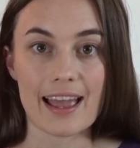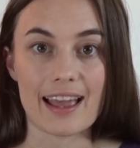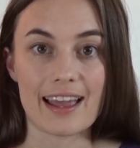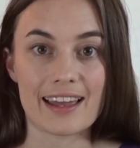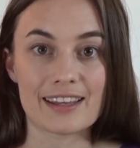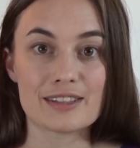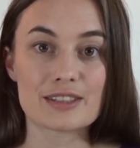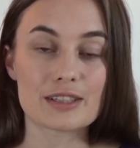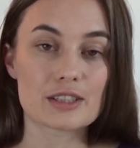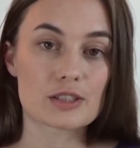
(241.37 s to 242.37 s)
and
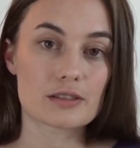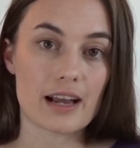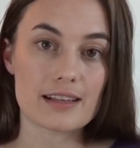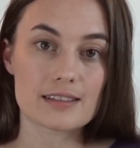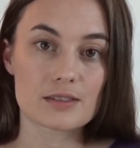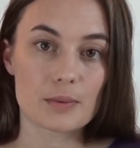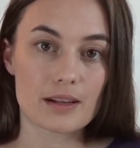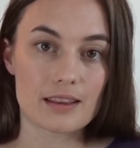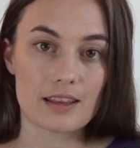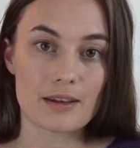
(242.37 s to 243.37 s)
stress is one
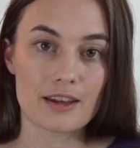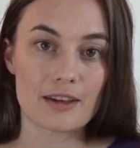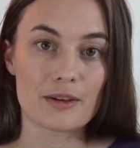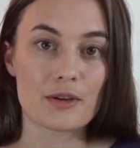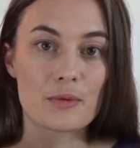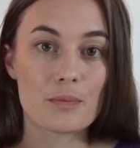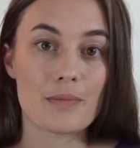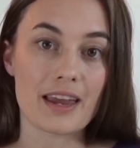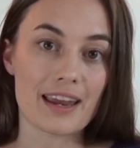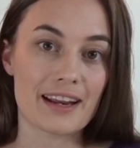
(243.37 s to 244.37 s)
of the
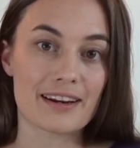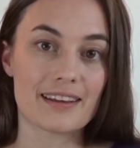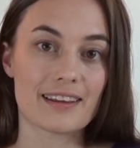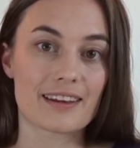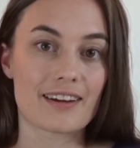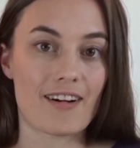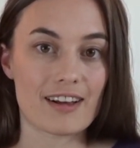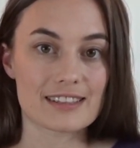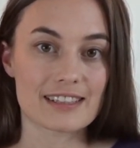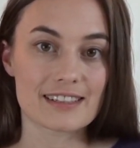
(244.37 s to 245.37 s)
main
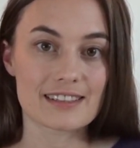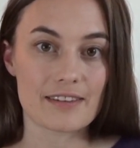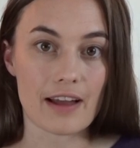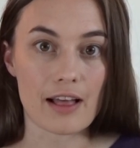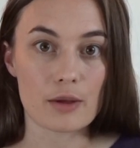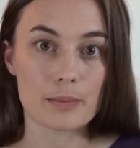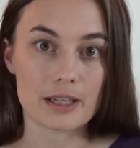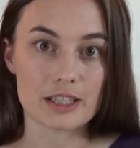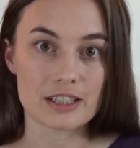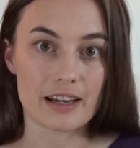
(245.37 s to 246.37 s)
causes of
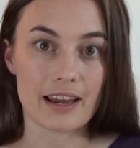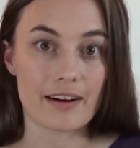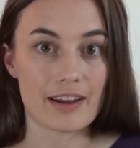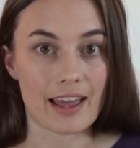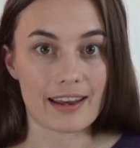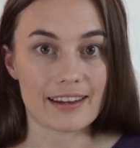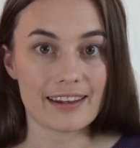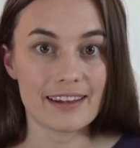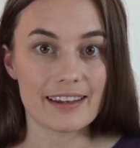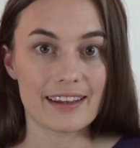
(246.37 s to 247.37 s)
alopecia areata.